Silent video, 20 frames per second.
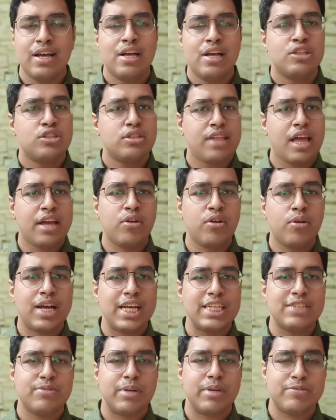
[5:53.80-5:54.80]
So thank you
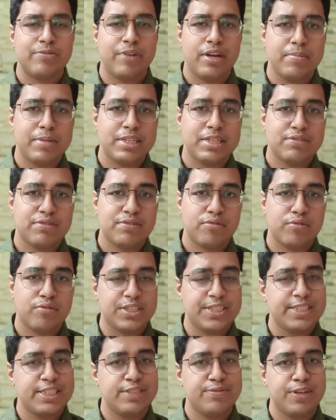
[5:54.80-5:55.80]
guys very much for
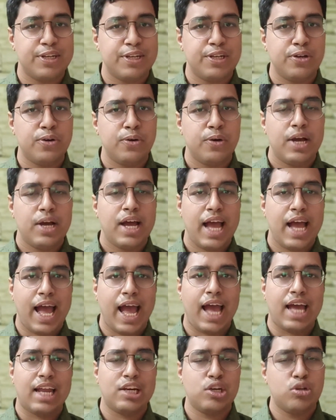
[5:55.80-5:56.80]
watching this video,
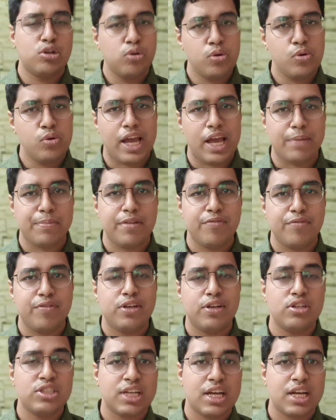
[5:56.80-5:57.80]
and do like my
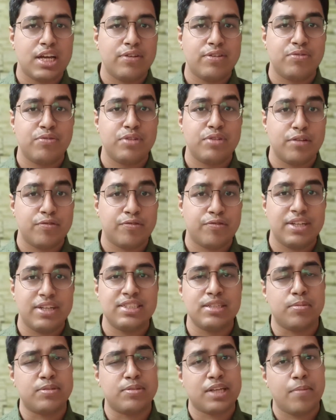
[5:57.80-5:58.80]
video, share it with your friends,
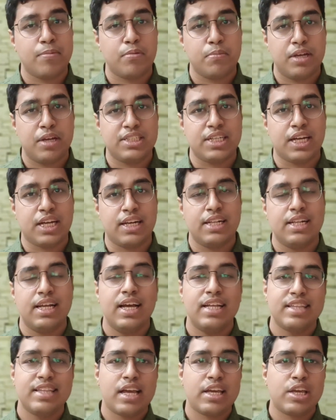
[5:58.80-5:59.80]
subscribe to my channel.
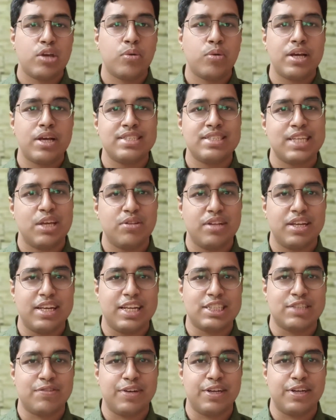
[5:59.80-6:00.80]
Thank you guys, see you in the
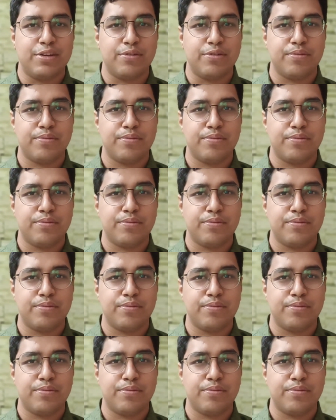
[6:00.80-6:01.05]
next video.